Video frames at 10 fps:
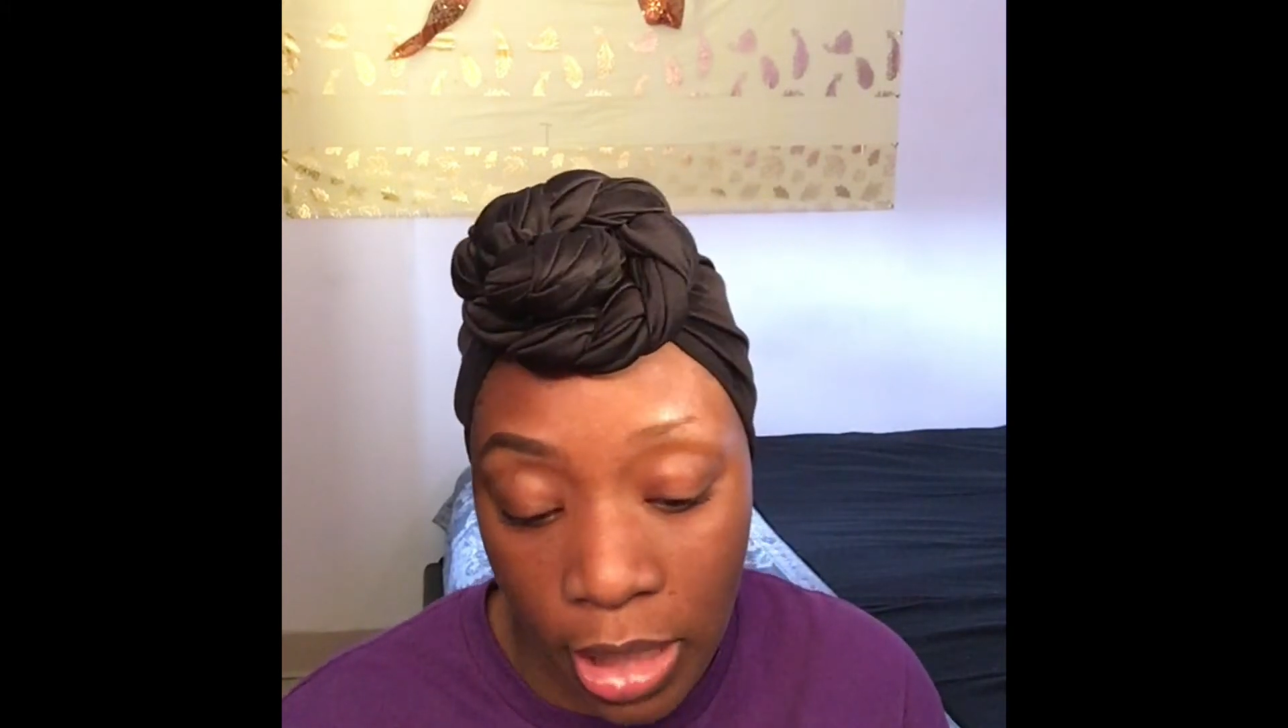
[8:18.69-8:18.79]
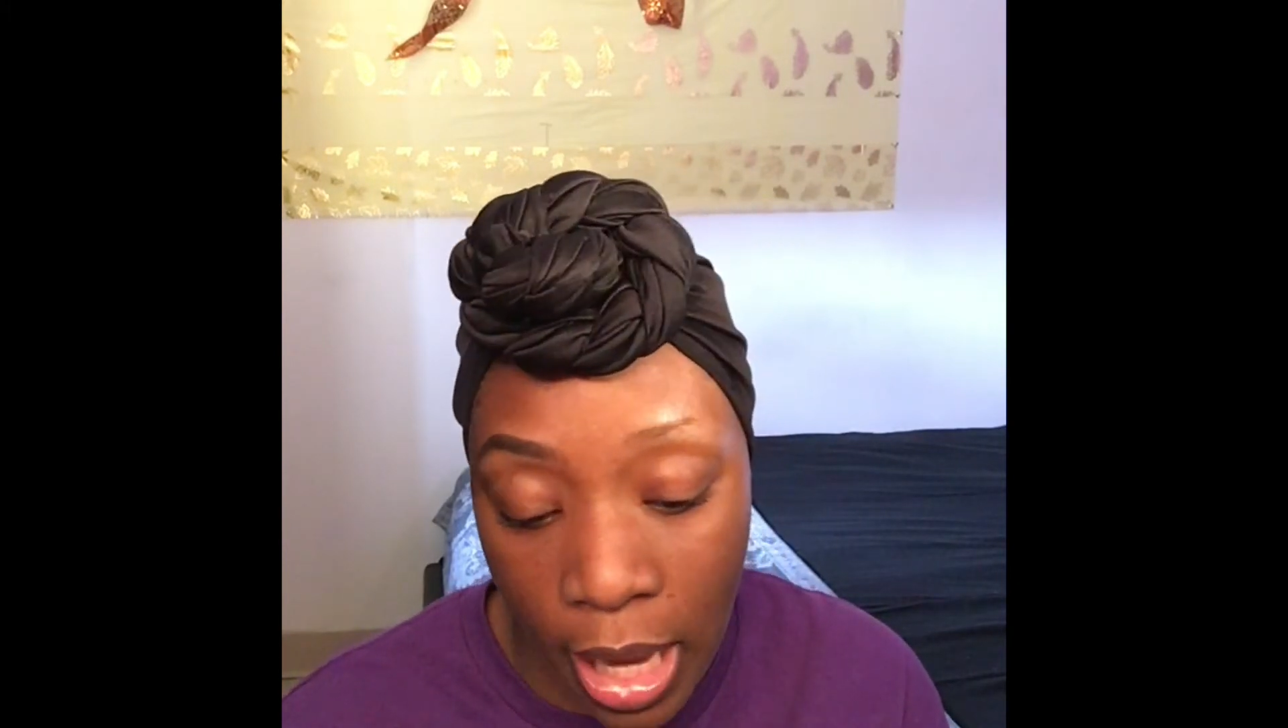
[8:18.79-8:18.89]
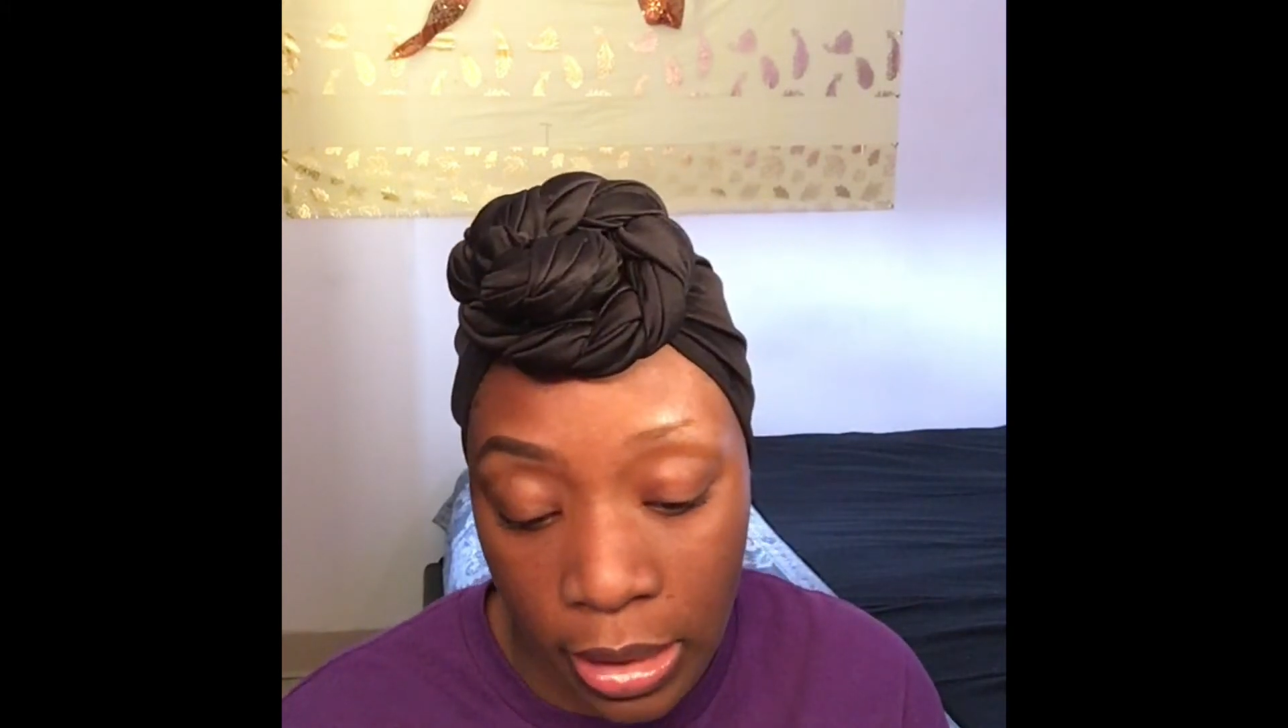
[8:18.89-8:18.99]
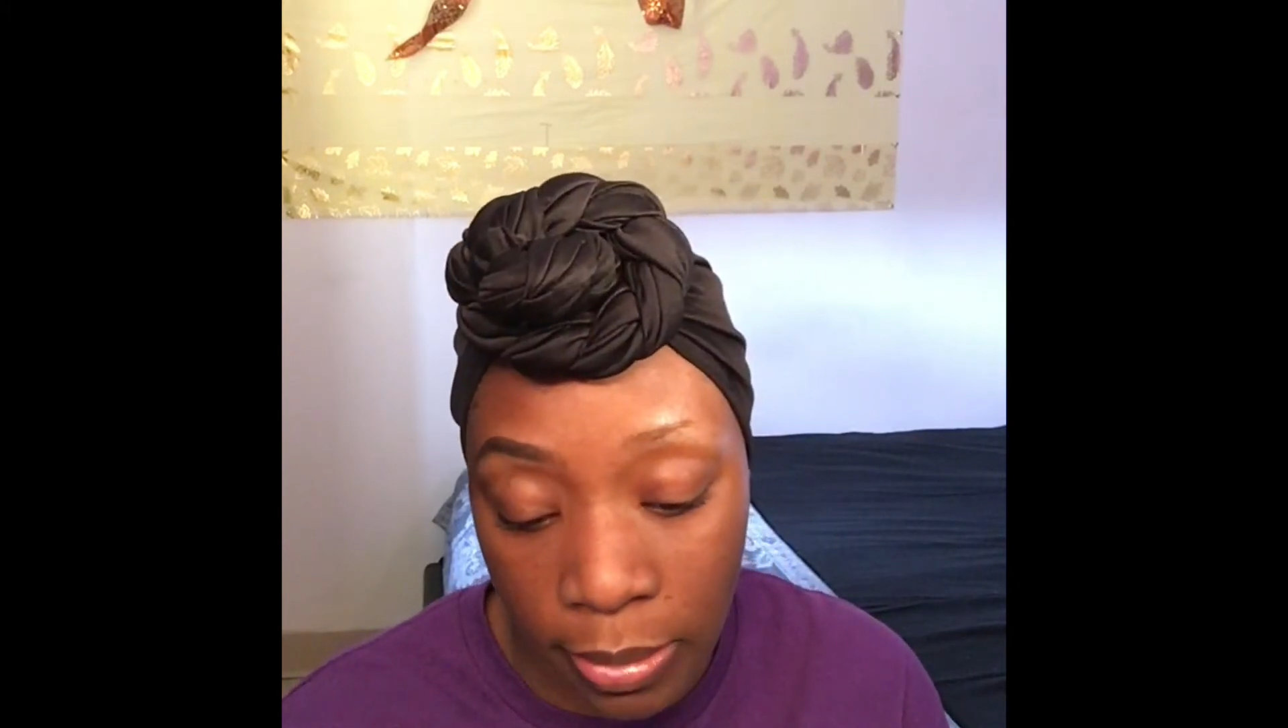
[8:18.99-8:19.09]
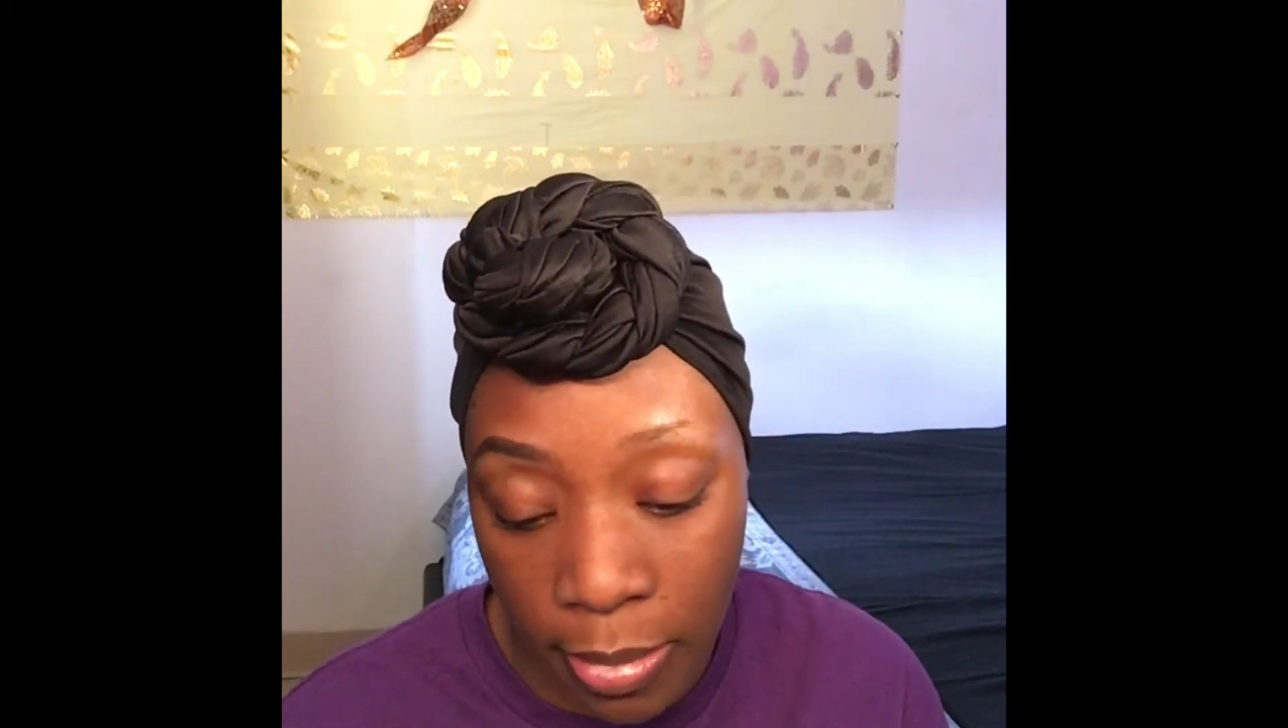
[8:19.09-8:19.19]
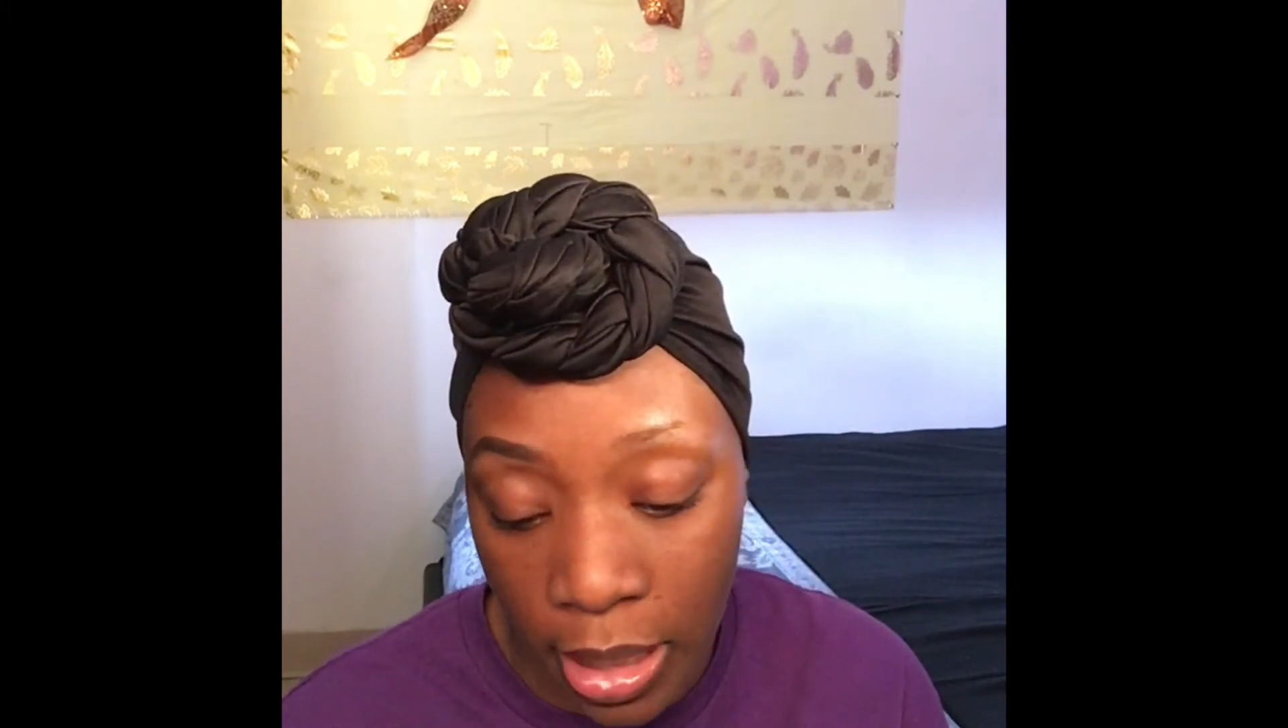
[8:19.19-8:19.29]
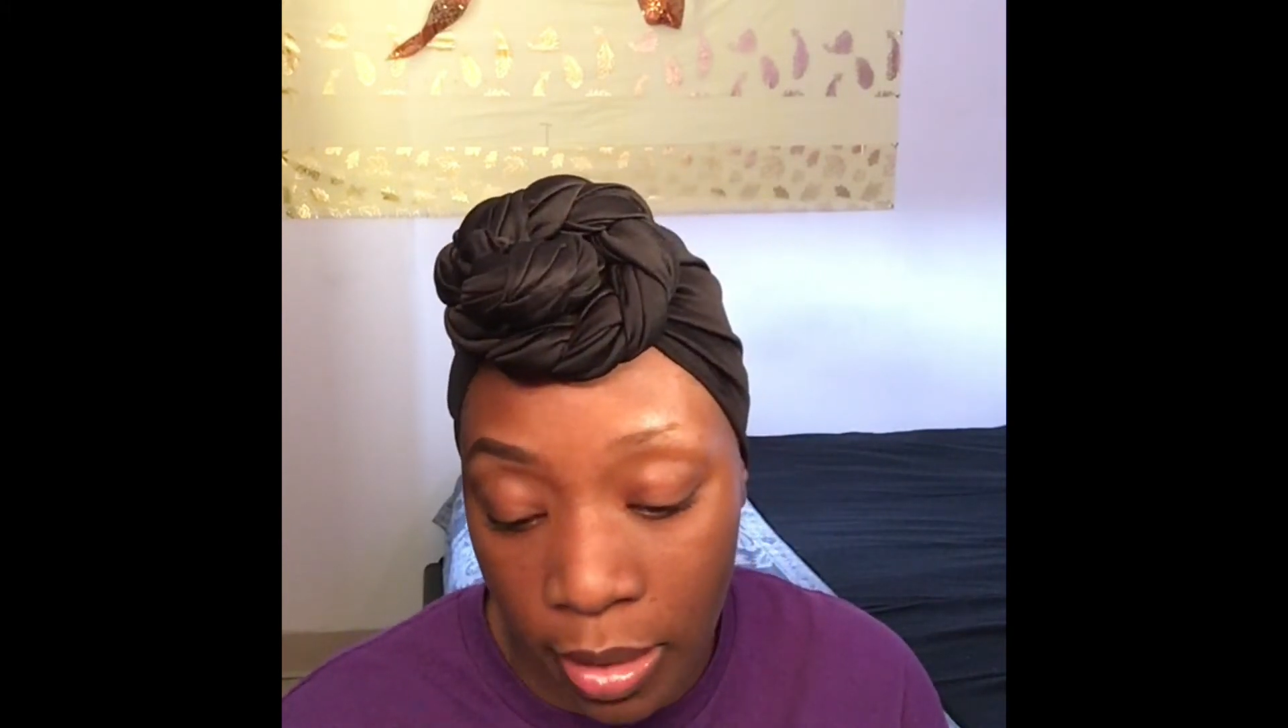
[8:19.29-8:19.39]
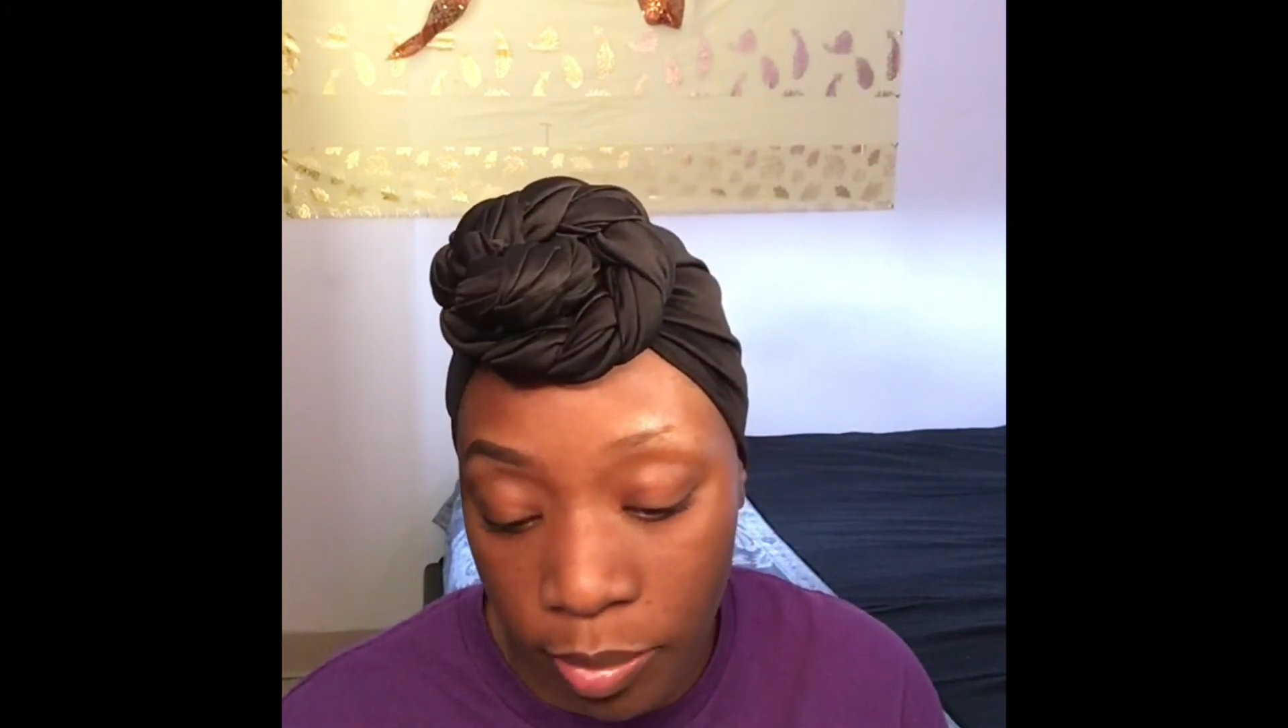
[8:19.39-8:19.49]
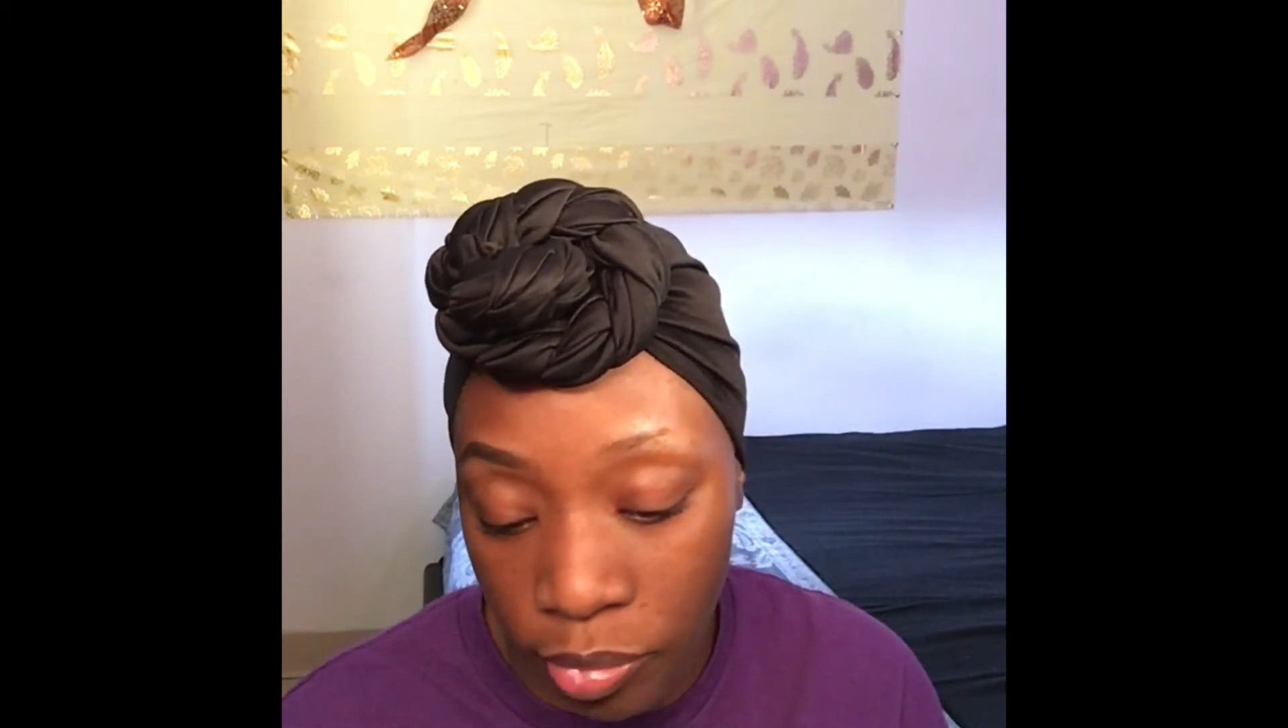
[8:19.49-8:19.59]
Cosmetic